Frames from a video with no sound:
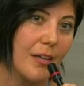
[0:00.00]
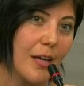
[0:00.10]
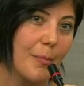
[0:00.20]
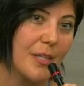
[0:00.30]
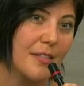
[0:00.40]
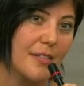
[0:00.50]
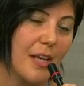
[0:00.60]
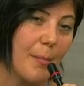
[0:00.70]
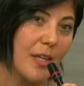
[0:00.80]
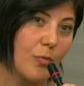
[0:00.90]
climate
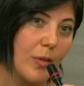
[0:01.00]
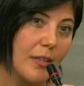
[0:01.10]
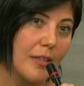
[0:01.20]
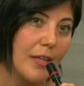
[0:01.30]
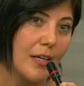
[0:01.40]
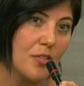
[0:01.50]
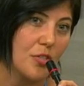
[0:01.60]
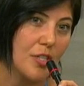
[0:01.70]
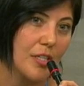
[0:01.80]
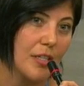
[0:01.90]
summit. Will the
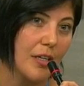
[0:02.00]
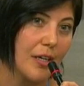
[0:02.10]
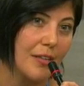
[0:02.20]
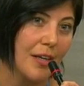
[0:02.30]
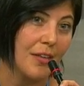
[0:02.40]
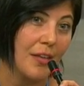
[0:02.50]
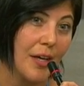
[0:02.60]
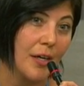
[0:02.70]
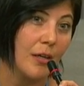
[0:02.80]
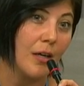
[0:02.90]
SG attend
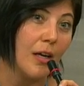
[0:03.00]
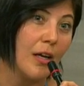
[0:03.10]
there?